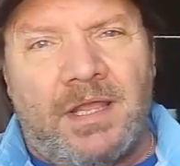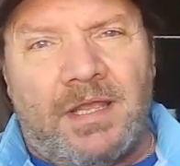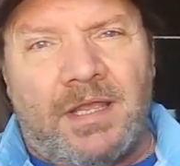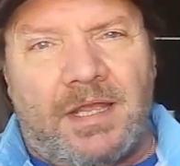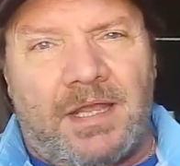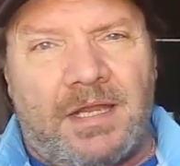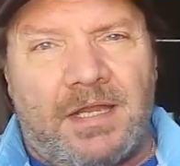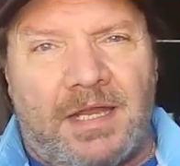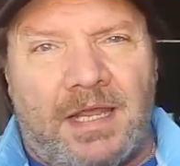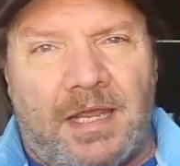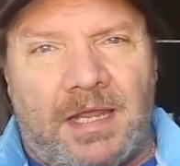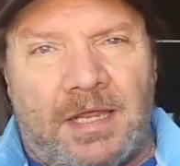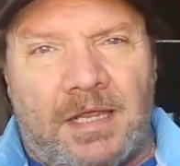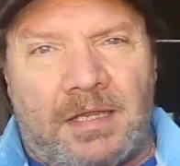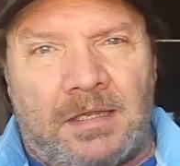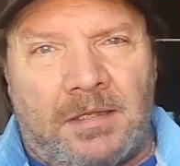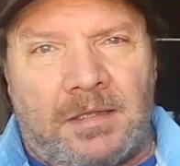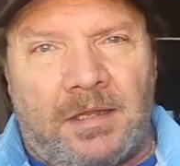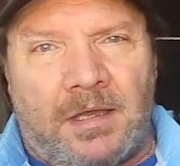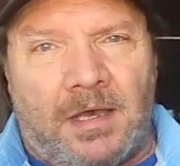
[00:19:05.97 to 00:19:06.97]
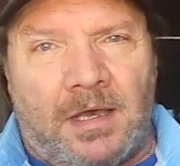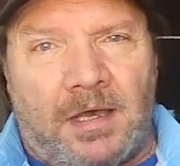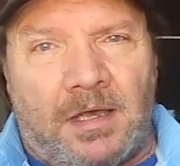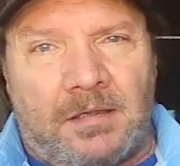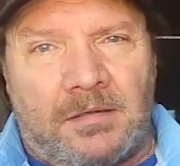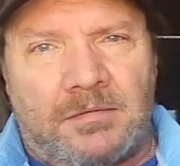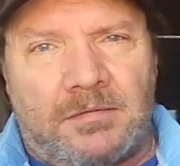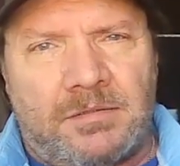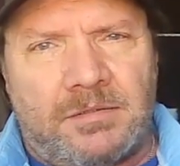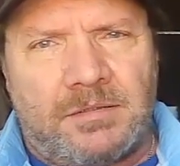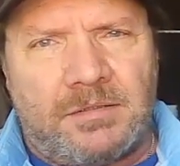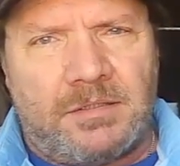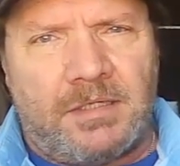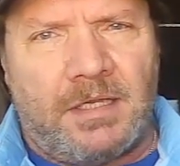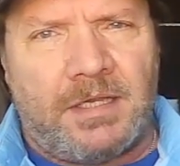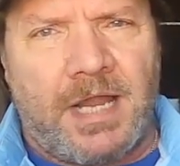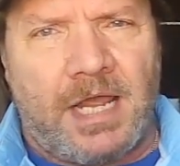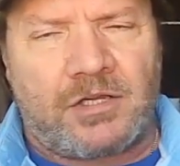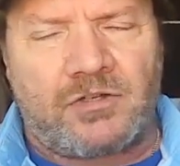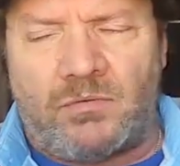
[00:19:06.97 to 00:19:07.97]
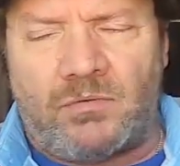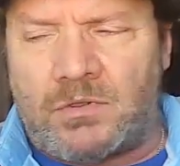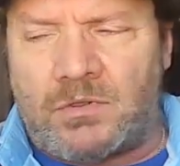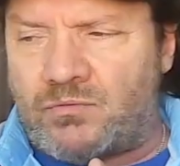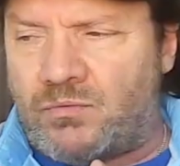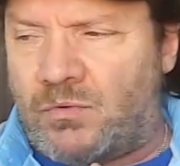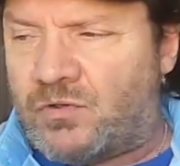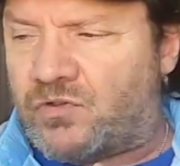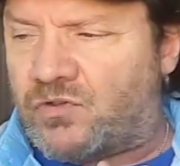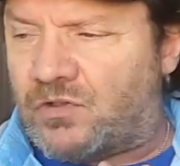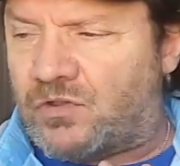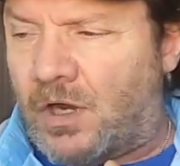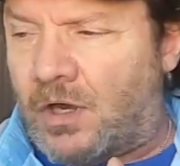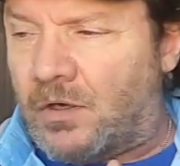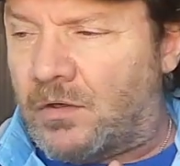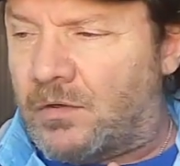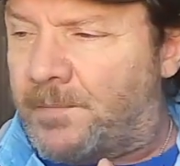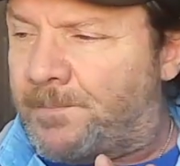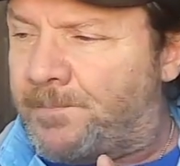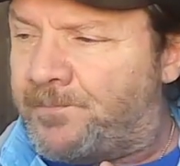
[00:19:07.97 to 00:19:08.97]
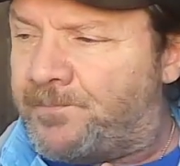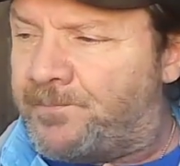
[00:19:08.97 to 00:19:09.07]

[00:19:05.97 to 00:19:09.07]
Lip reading: and then the next ones will start.